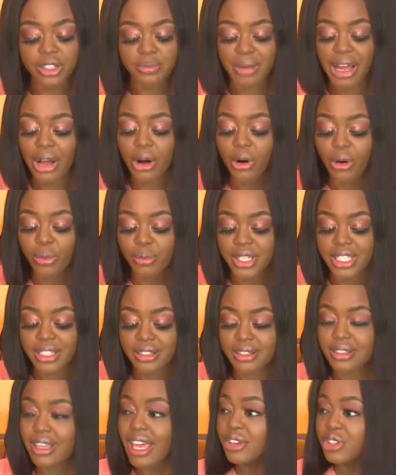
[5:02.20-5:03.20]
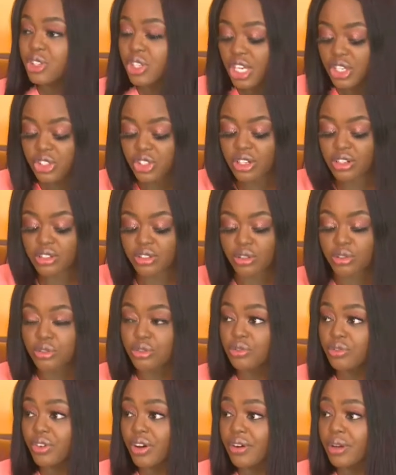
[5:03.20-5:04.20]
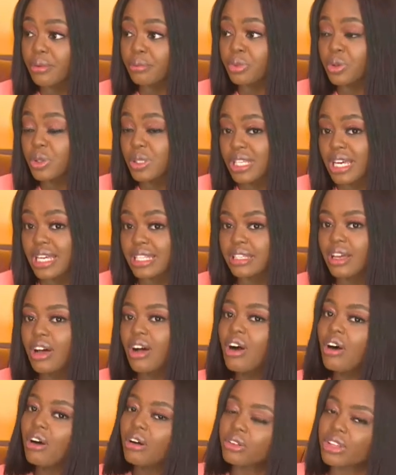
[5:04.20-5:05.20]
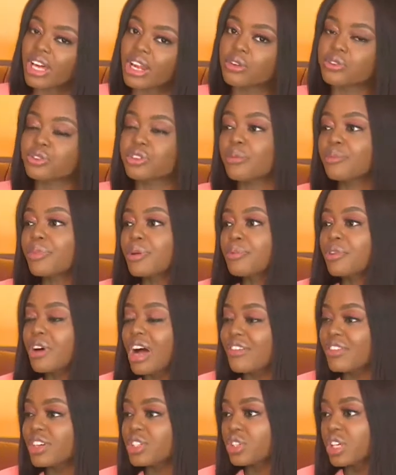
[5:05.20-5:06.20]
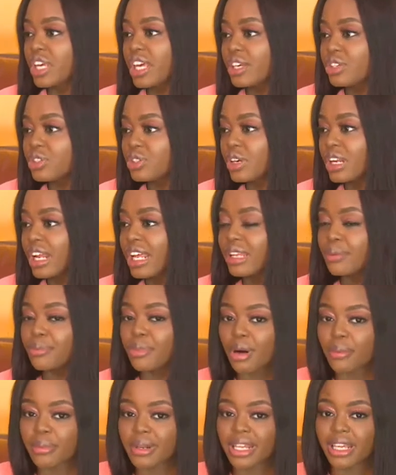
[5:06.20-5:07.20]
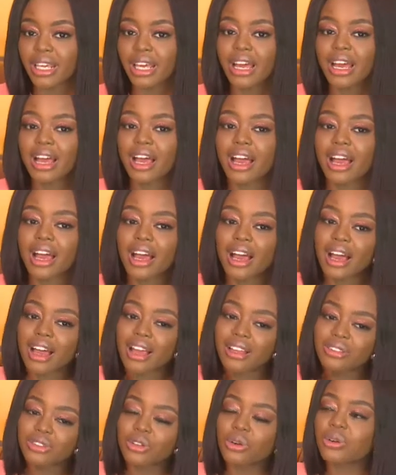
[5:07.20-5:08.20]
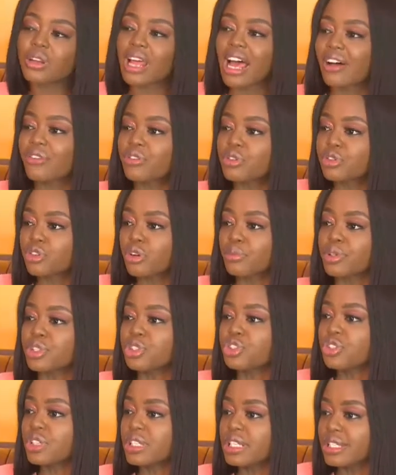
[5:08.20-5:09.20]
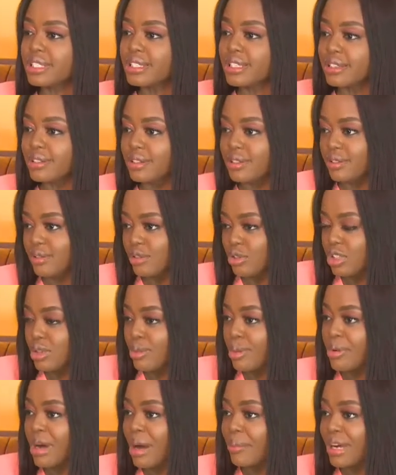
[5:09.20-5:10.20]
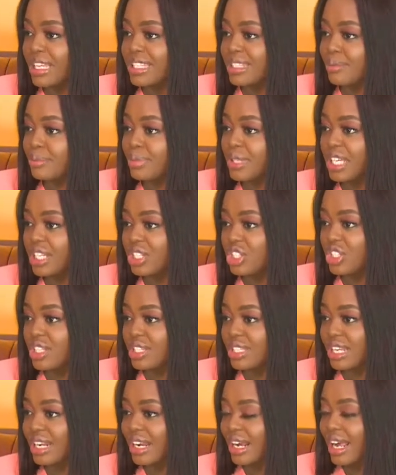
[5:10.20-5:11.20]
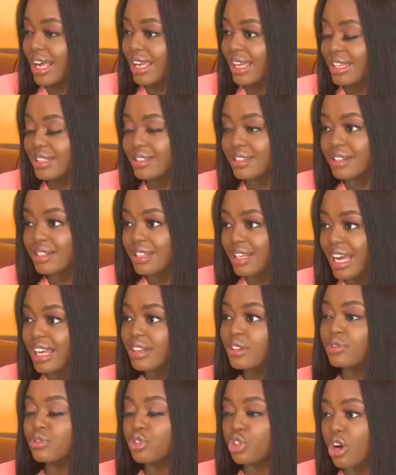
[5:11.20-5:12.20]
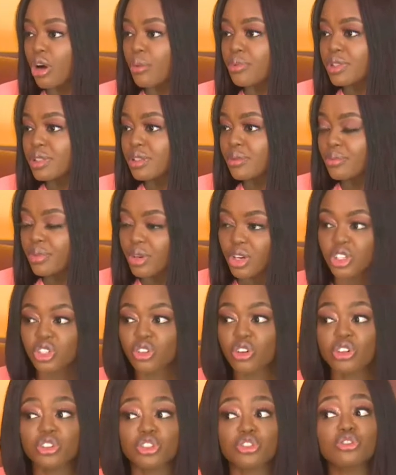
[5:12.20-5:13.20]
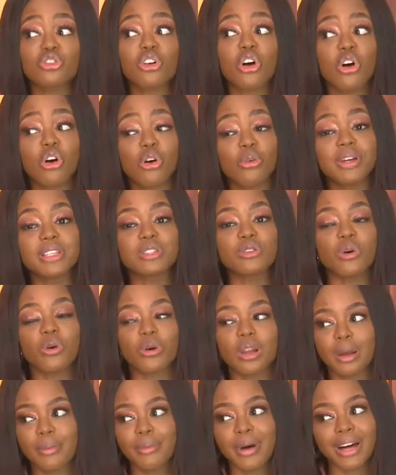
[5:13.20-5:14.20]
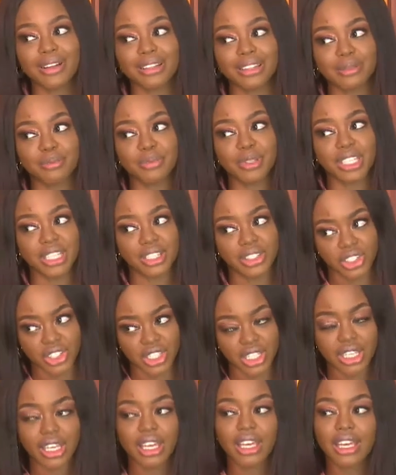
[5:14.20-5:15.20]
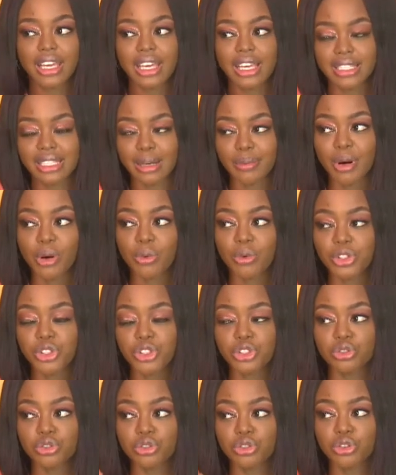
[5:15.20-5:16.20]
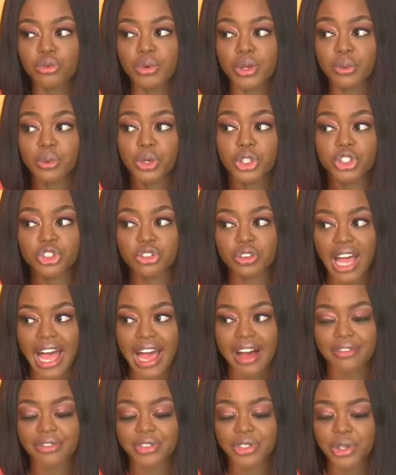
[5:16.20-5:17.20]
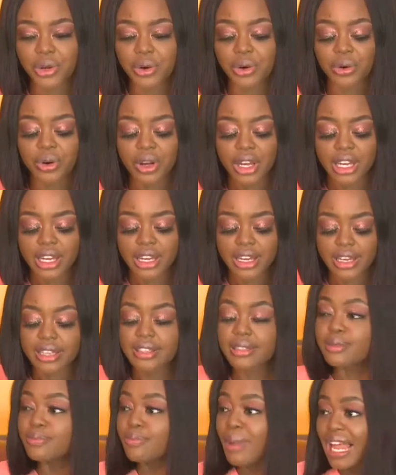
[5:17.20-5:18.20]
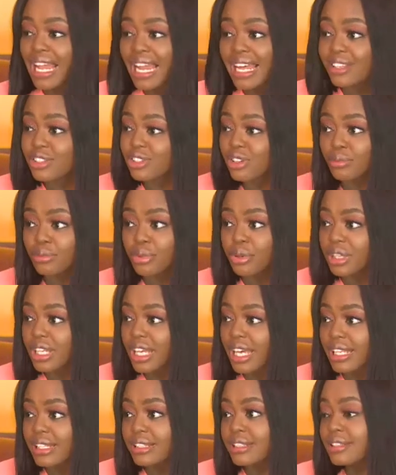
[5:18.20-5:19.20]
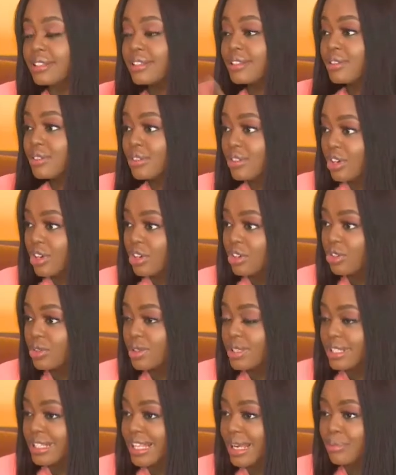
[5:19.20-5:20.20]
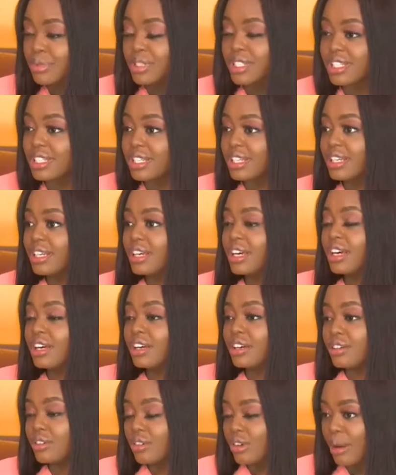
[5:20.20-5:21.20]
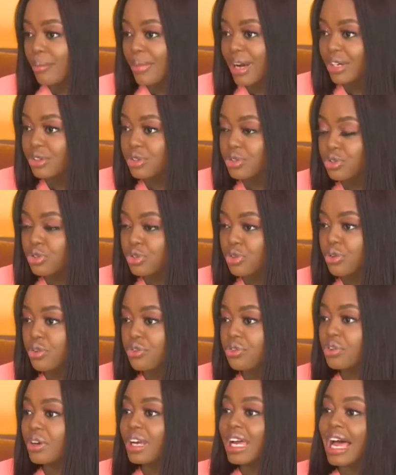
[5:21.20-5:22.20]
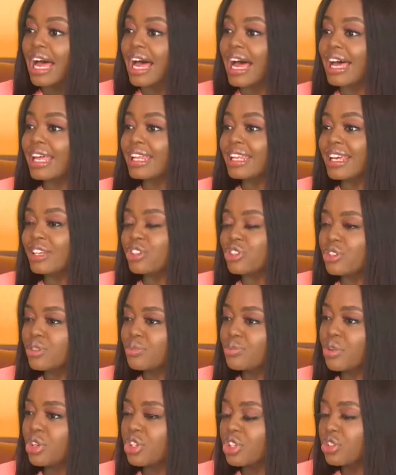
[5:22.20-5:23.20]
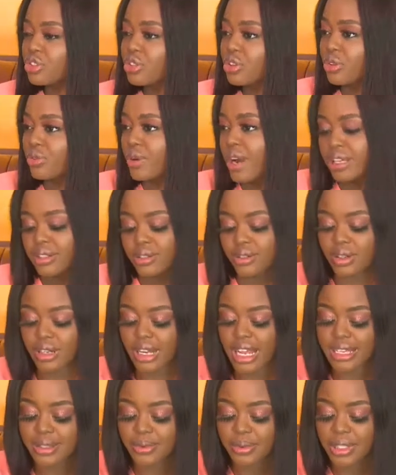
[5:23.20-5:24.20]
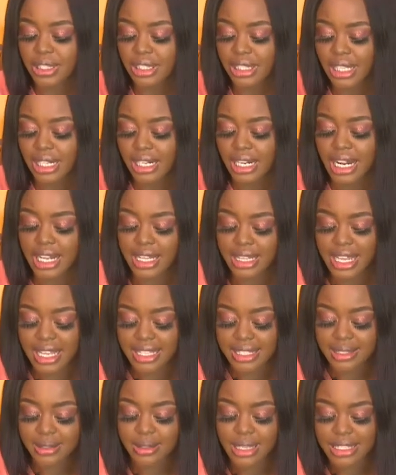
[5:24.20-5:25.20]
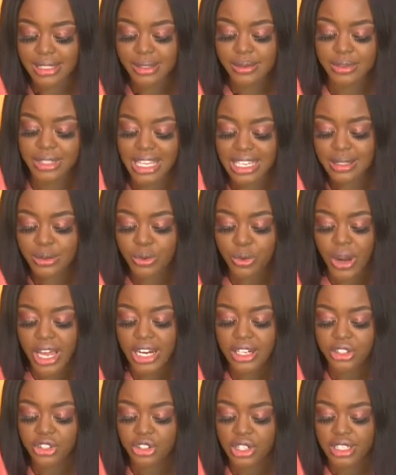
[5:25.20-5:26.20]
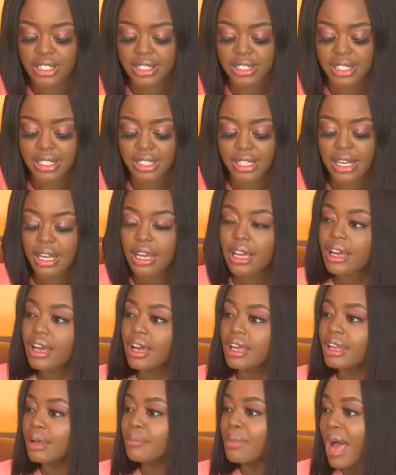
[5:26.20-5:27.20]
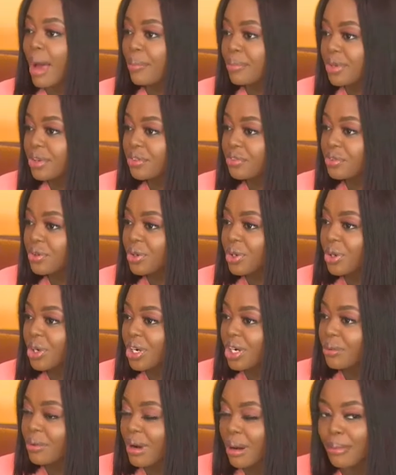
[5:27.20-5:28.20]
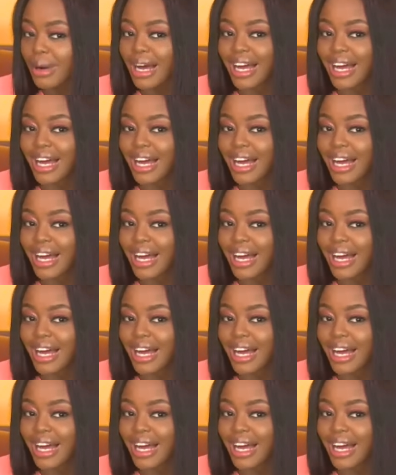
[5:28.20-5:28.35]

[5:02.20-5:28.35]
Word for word: by all means, education is also very important. Although I know some people have education and they probably don't have those opportunities. You see people amassing PhDs and they can't get certain kind of jobs because no, it's not always all about the PhD. It's about what you do with what you have. So mm. it's balance on both ends. You're a celebrity, get back to school if you can, and just broaden your horizon. That's one thing, and that's that's that's quite interesting. And I'm happy for Wema.